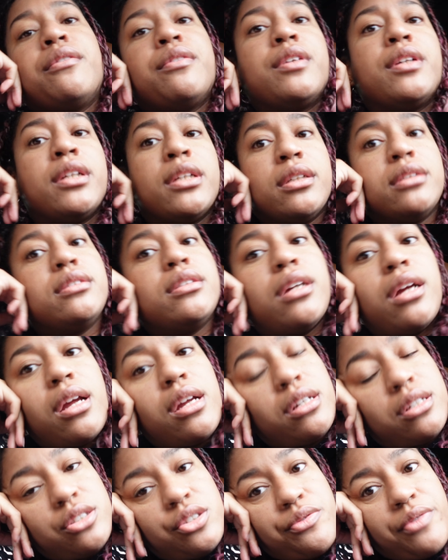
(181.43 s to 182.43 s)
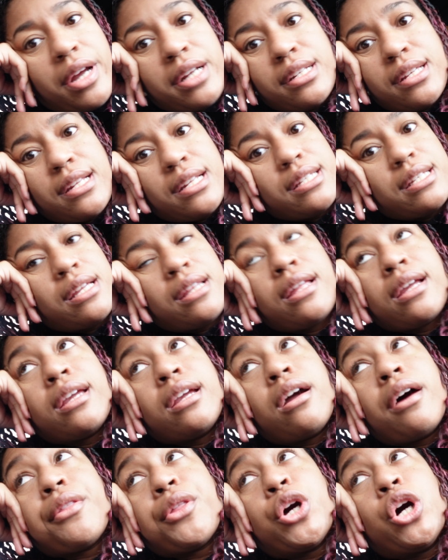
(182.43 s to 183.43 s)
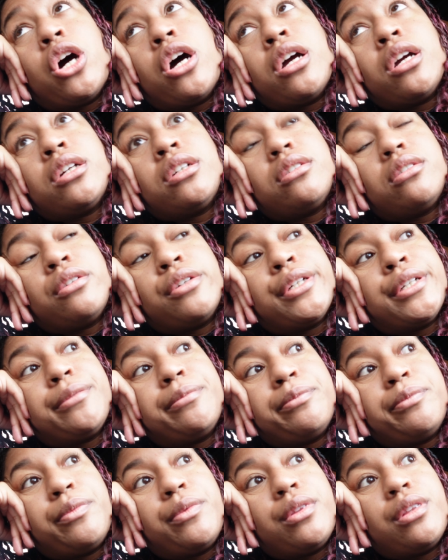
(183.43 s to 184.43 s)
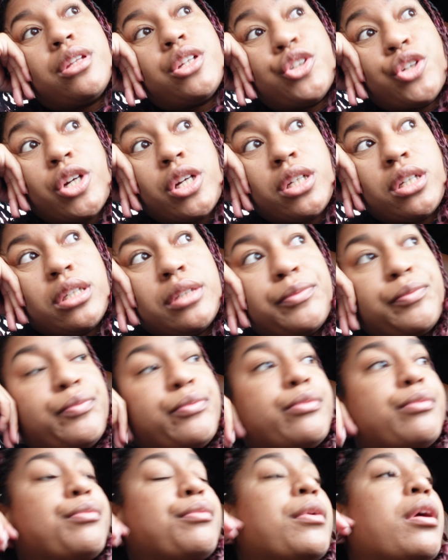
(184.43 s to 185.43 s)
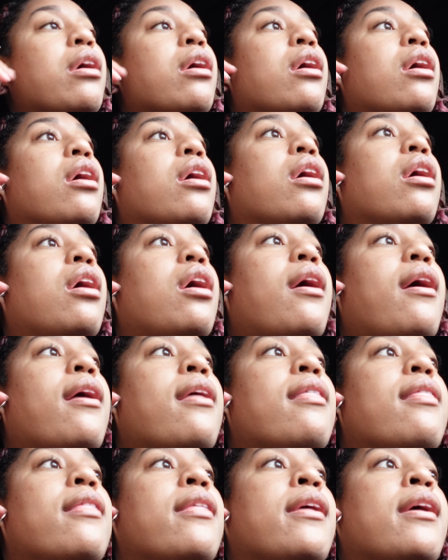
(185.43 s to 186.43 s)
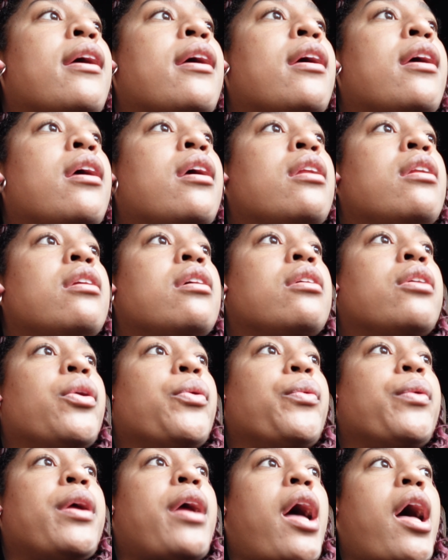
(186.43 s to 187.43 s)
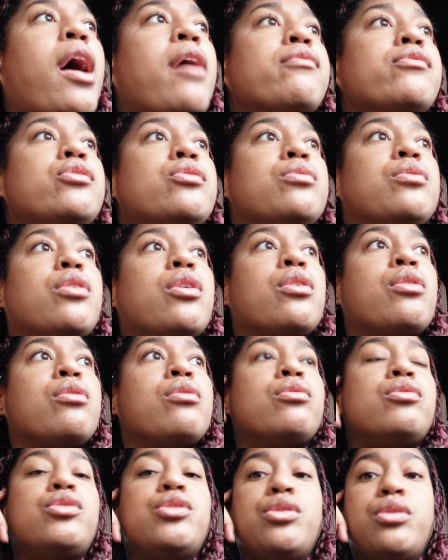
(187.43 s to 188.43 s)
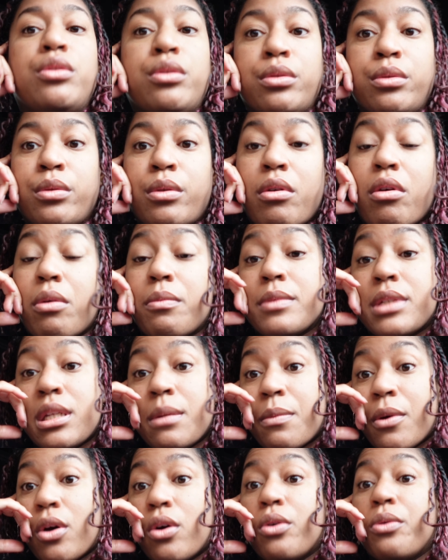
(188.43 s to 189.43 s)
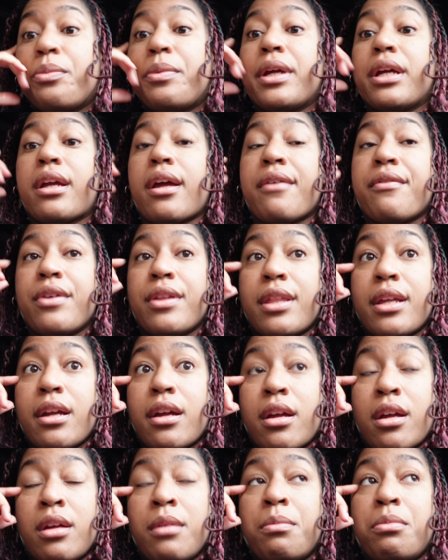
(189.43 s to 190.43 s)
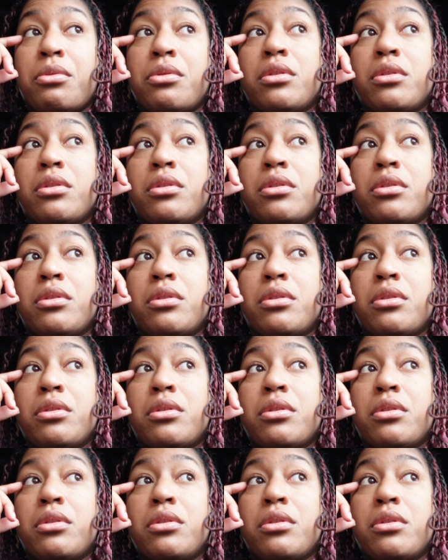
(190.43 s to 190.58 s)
for Javante to say that he got the car or the truck. And then we have to go to Home Depot, pick everything up,